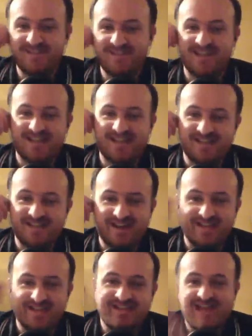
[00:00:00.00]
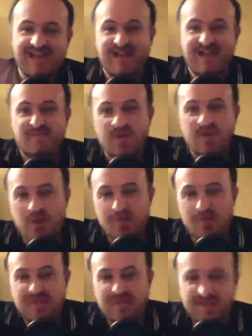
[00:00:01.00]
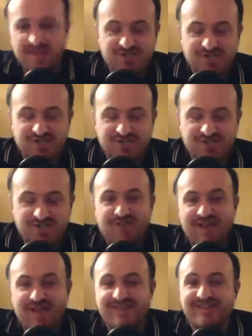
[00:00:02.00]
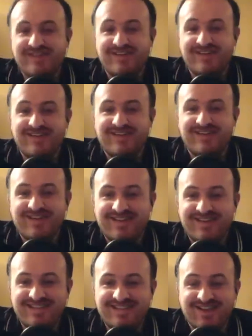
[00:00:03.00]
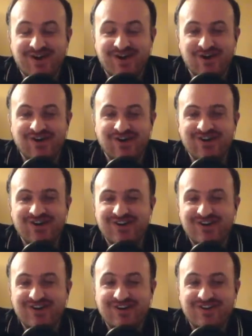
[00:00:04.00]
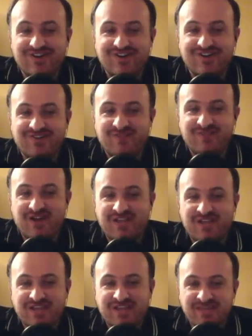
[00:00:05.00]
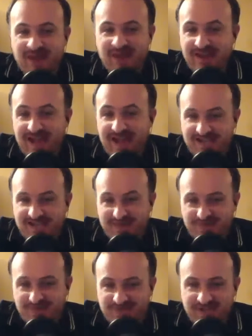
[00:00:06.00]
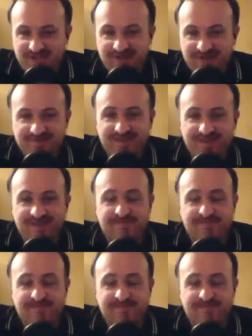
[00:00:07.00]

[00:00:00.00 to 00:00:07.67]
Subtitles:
Shazzy, right? He's sacked from a company that he's got in, right? So, but he better cash out those shares, eh?